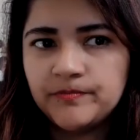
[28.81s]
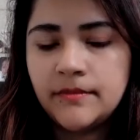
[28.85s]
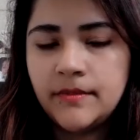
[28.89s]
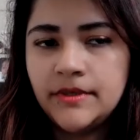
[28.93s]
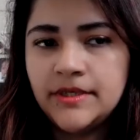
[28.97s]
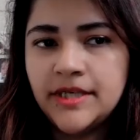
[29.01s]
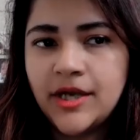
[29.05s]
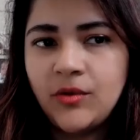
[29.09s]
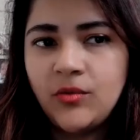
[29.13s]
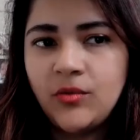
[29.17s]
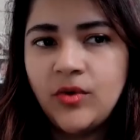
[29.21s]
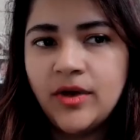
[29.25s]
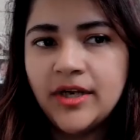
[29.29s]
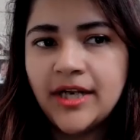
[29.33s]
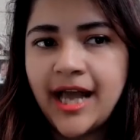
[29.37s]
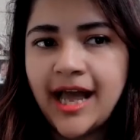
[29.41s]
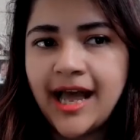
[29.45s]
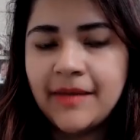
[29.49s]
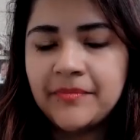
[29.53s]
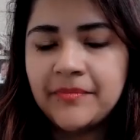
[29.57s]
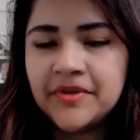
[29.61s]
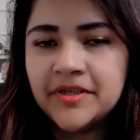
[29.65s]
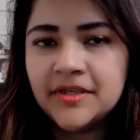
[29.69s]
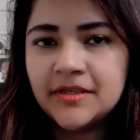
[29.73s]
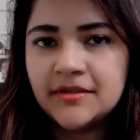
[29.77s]
Now, what
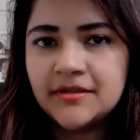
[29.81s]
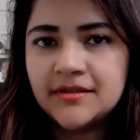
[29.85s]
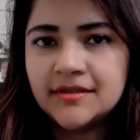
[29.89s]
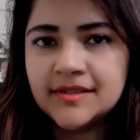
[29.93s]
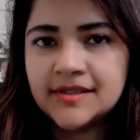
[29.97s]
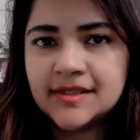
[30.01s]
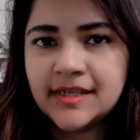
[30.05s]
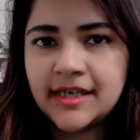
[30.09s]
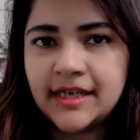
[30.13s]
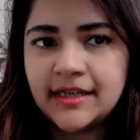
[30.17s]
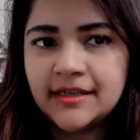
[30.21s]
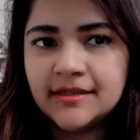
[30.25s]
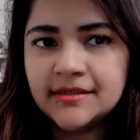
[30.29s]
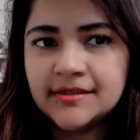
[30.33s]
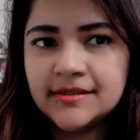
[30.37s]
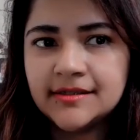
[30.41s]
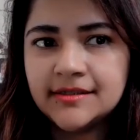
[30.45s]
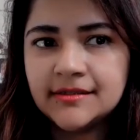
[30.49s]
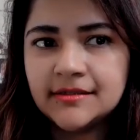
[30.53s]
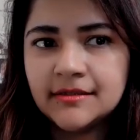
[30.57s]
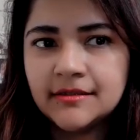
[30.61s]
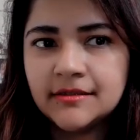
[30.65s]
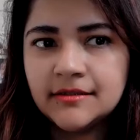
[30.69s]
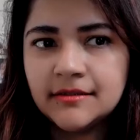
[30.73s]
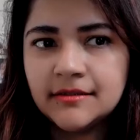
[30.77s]
happened in this case?